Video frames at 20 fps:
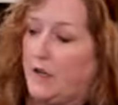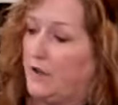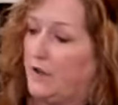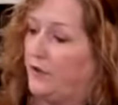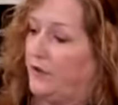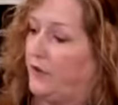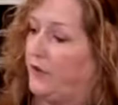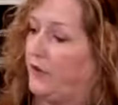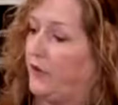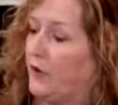
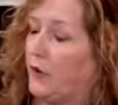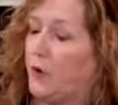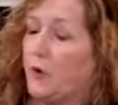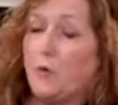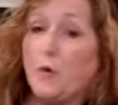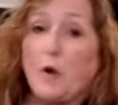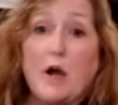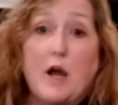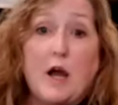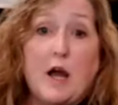
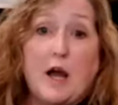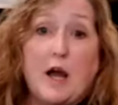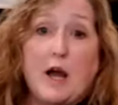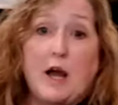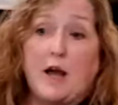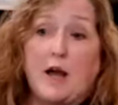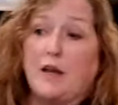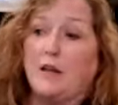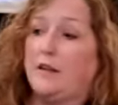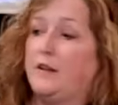So
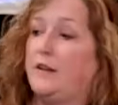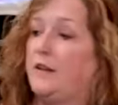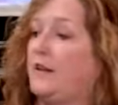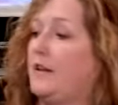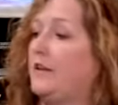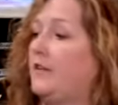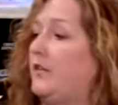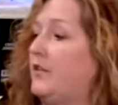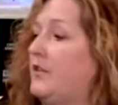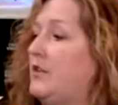
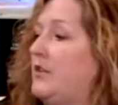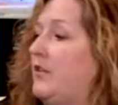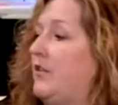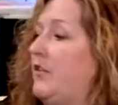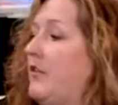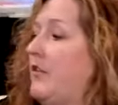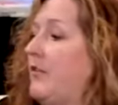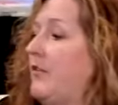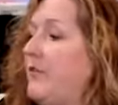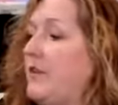these are
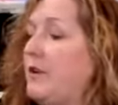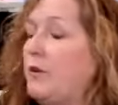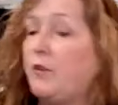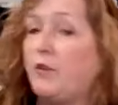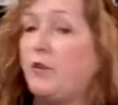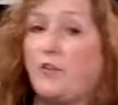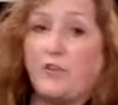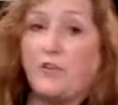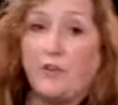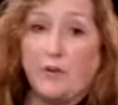just a few
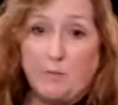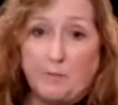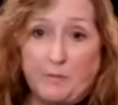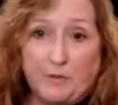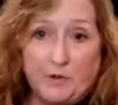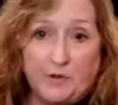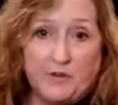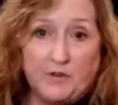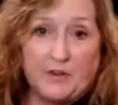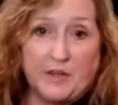
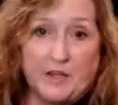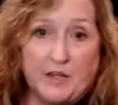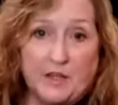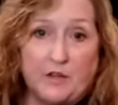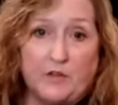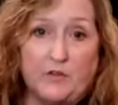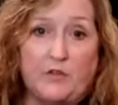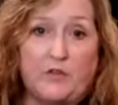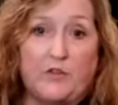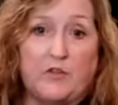simple
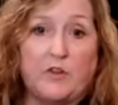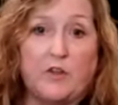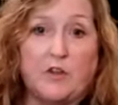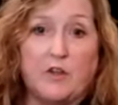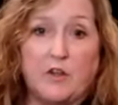things